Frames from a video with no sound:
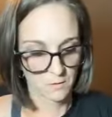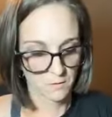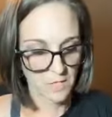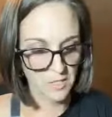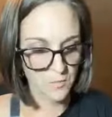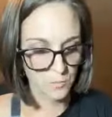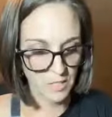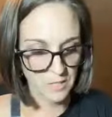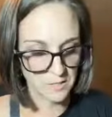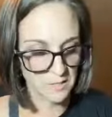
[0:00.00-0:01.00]
these
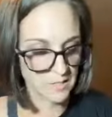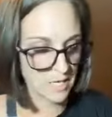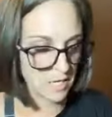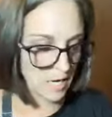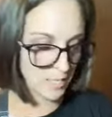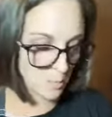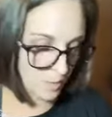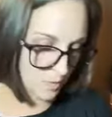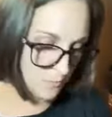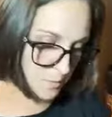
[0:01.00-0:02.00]
readings can take
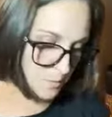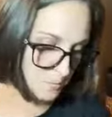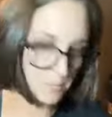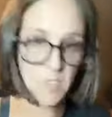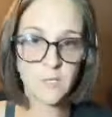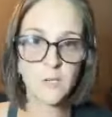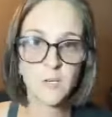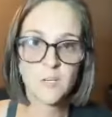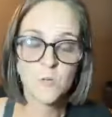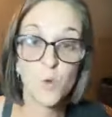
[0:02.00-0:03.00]
anywhere from,
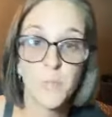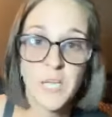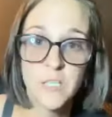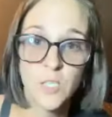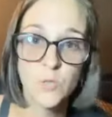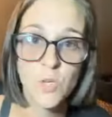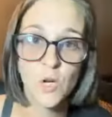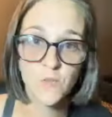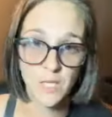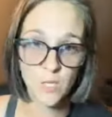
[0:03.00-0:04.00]
well, Mandy, you
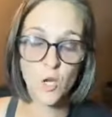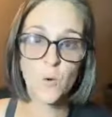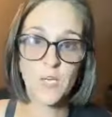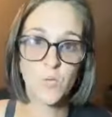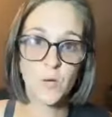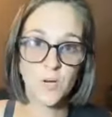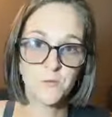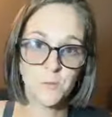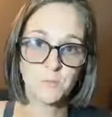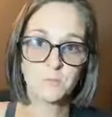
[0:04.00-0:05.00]
know, they can go anywhere
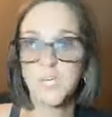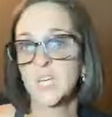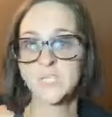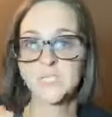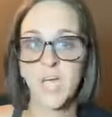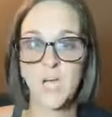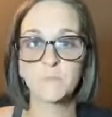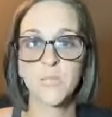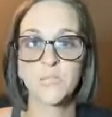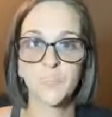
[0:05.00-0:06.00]
from 10
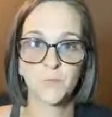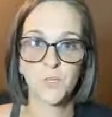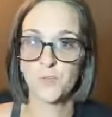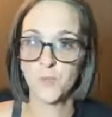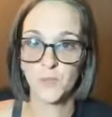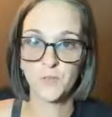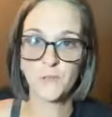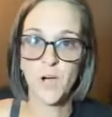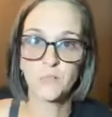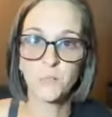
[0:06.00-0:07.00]
minutes up to
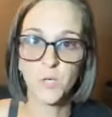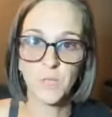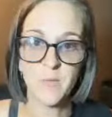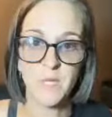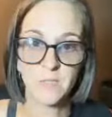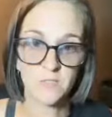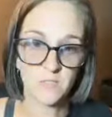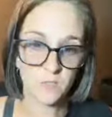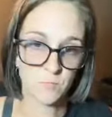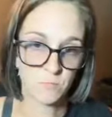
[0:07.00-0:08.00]
35, 40
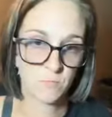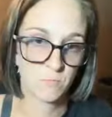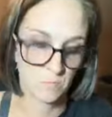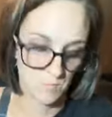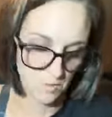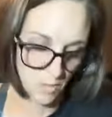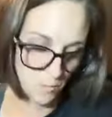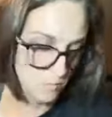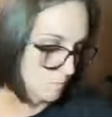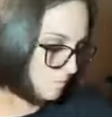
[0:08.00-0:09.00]
minutes.
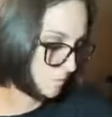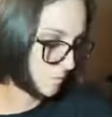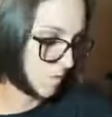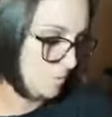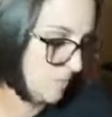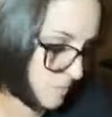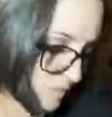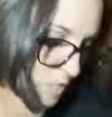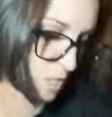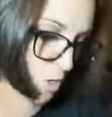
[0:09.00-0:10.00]
So let me
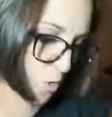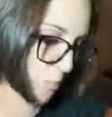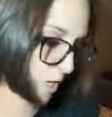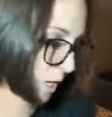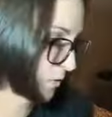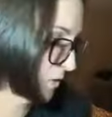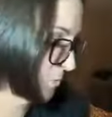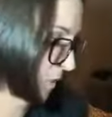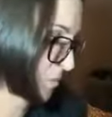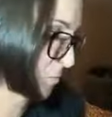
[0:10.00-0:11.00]
see, Hope, what else?
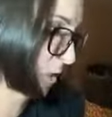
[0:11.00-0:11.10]
And get some